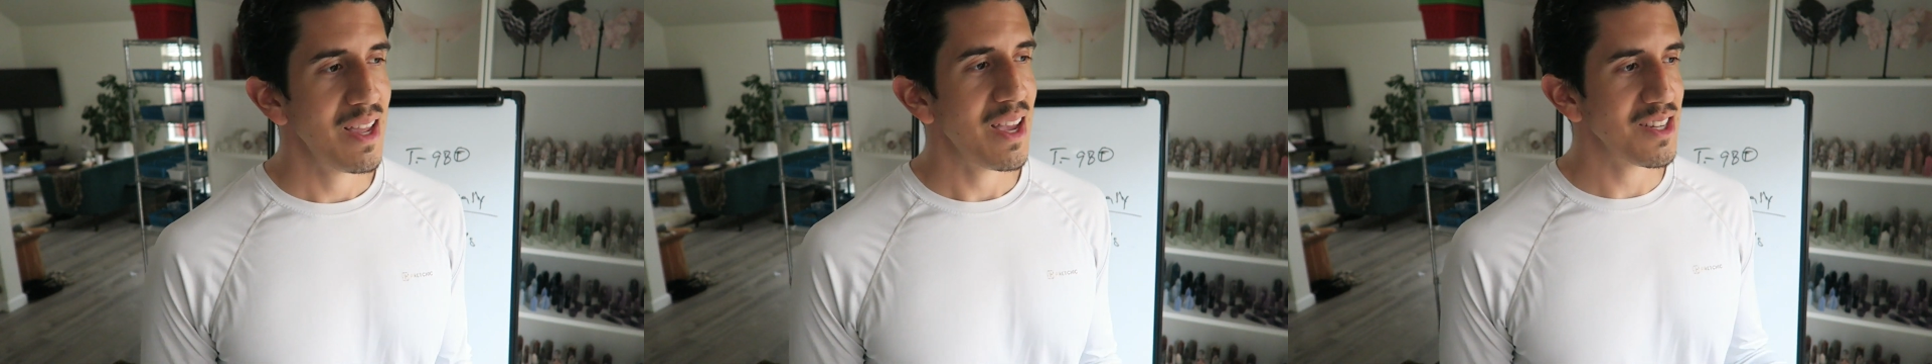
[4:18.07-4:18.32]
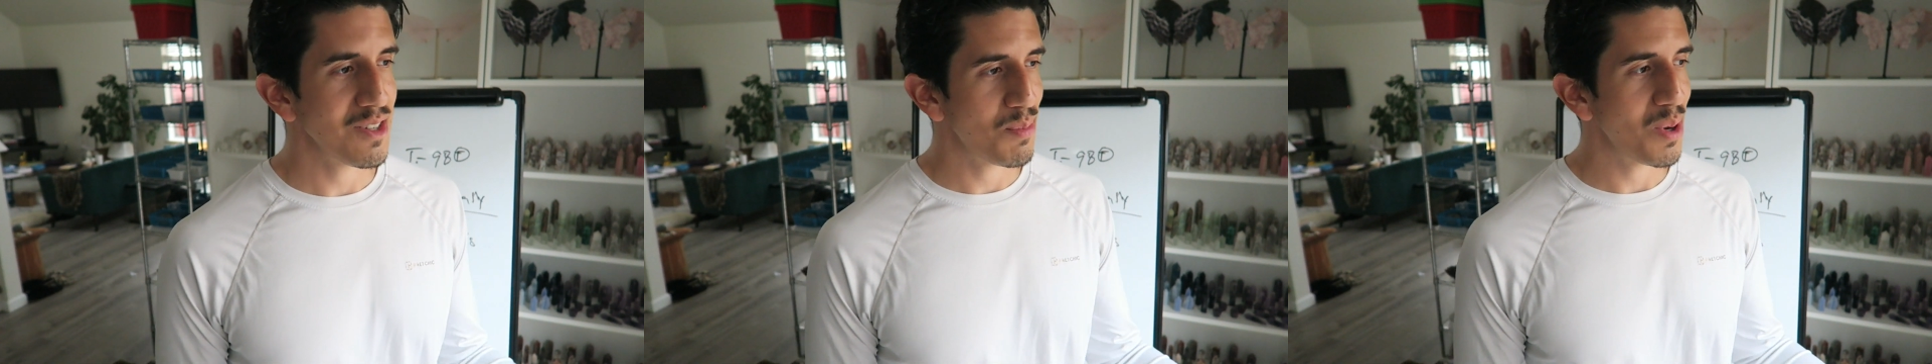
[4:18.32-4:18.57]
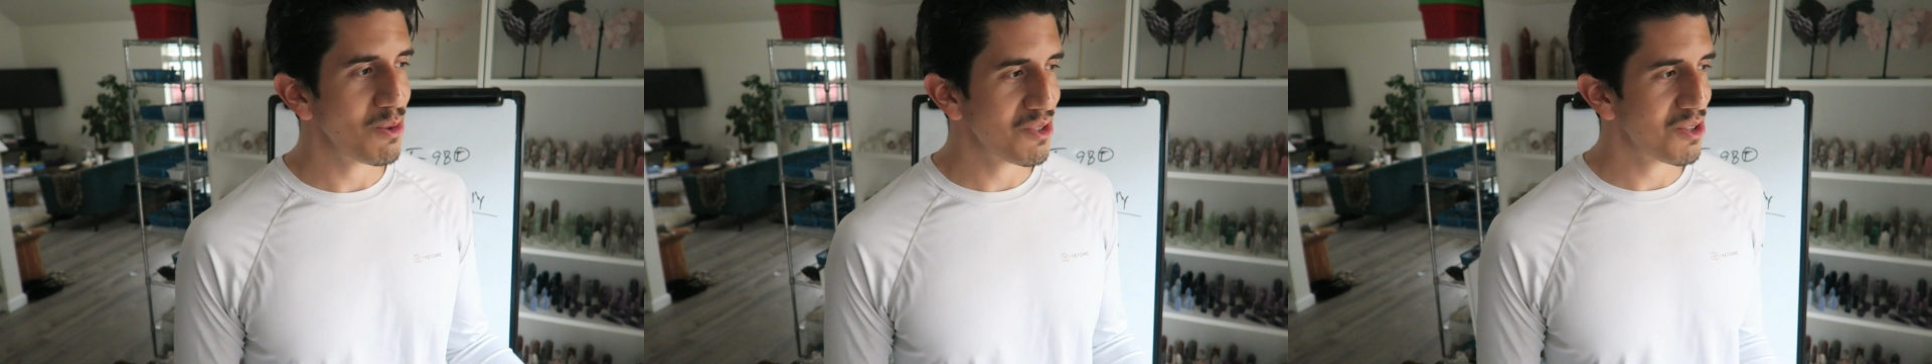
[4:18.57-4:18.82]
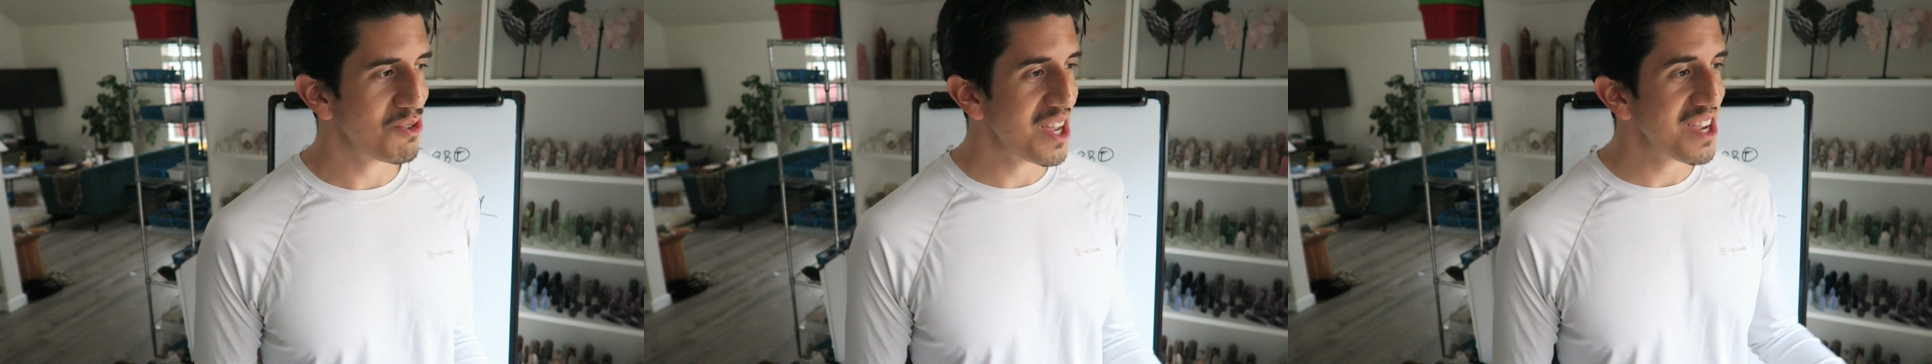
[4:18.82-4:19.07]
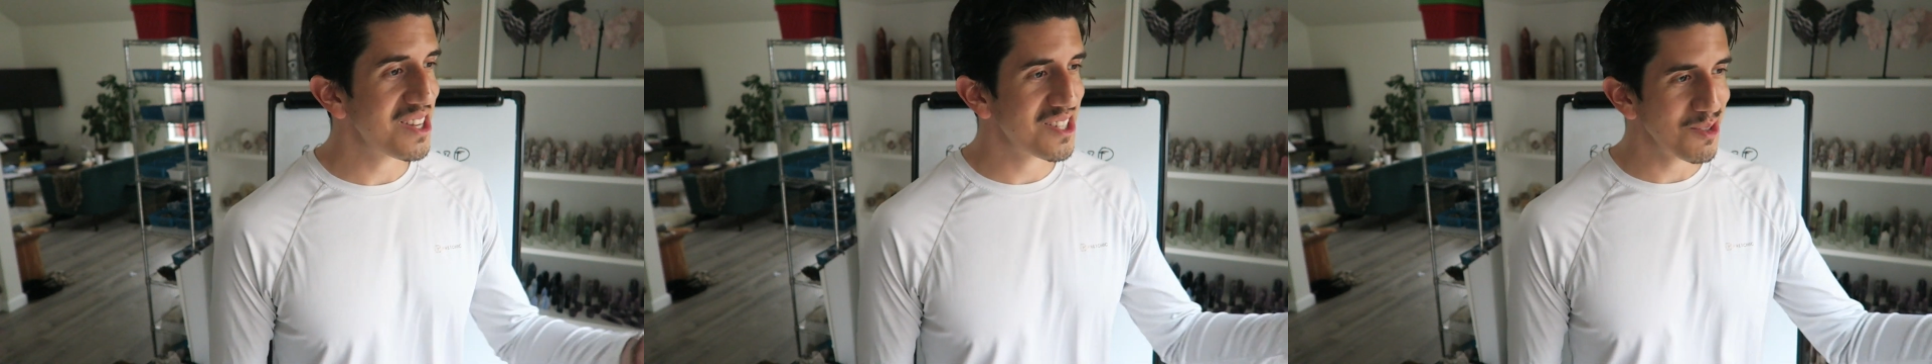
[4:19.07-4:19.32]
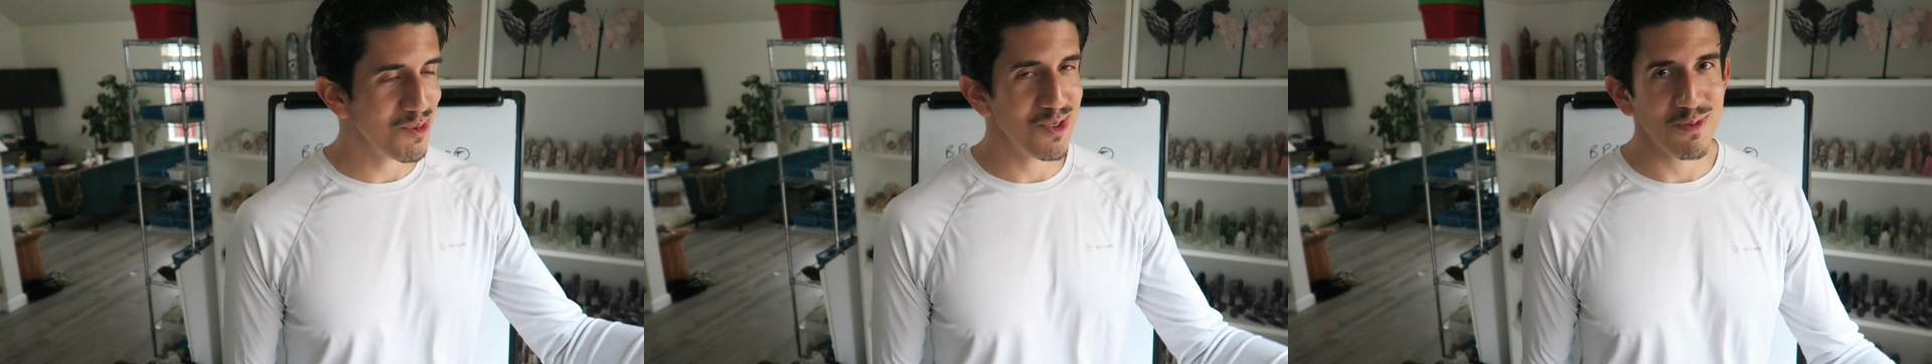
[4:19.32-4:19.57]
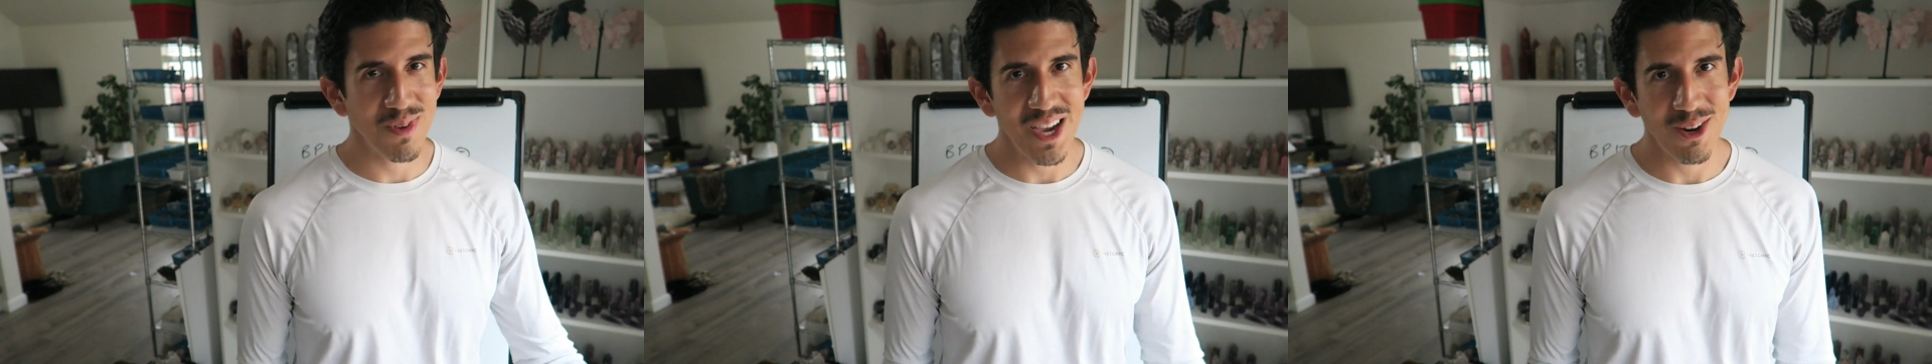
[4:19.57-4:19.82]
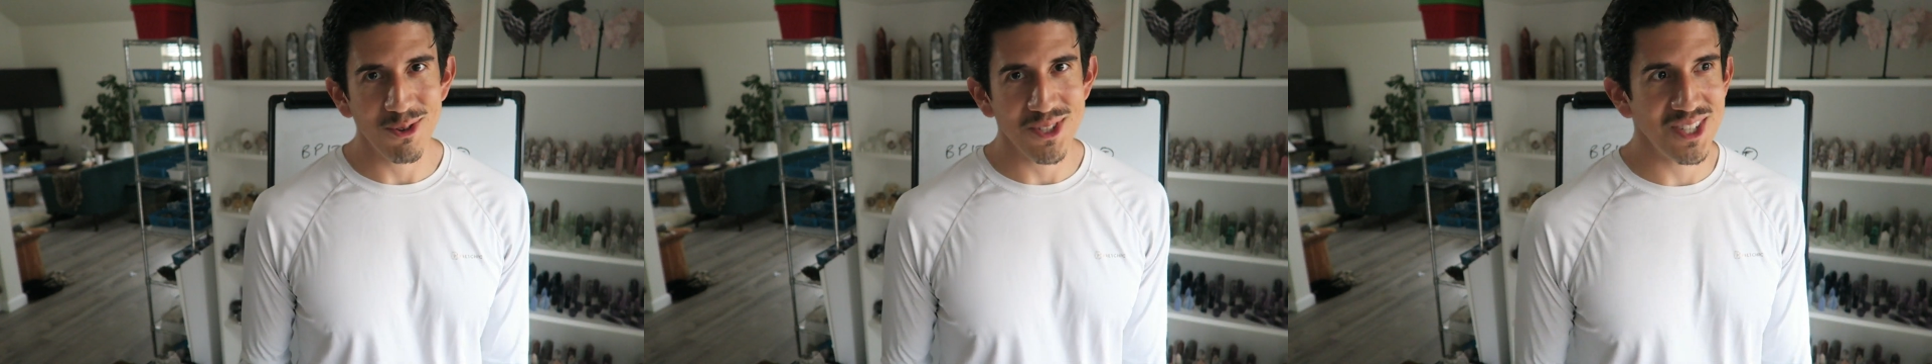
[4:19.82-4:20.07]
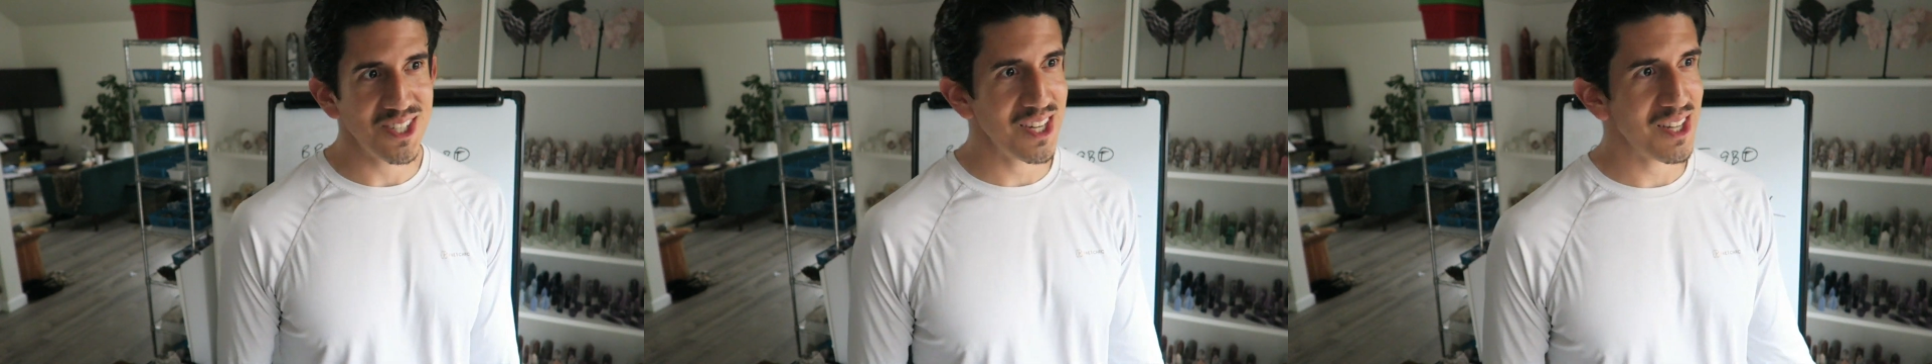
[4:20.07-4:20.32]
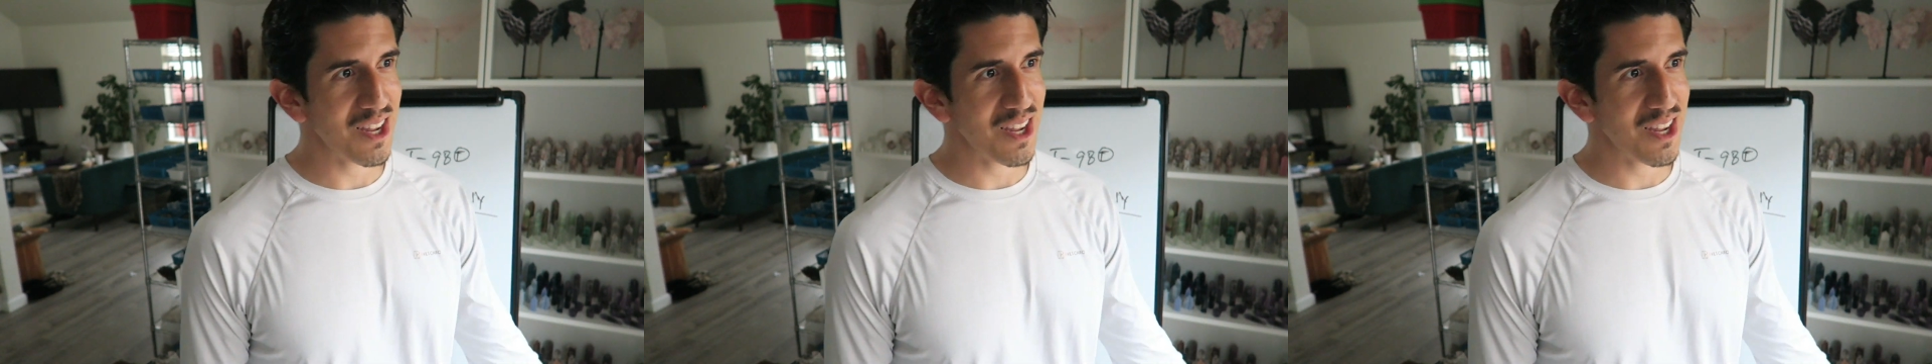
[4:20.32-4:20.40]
As opposed to taking someone's vitals and seeing